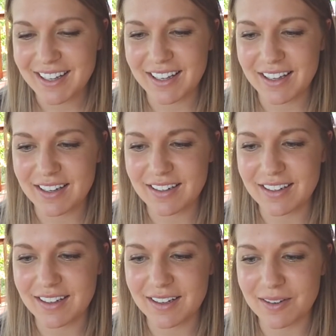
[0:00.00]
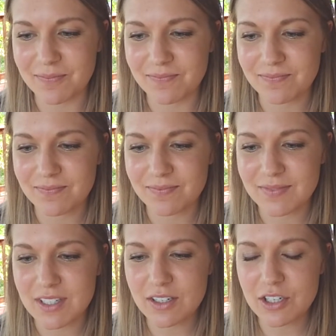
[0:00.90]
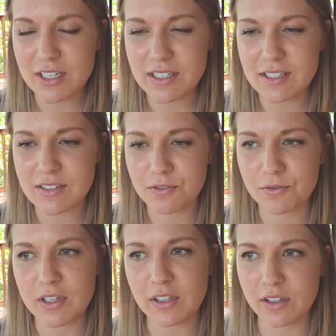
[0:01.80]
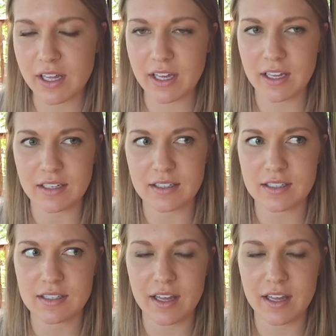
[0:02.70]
and to just feel that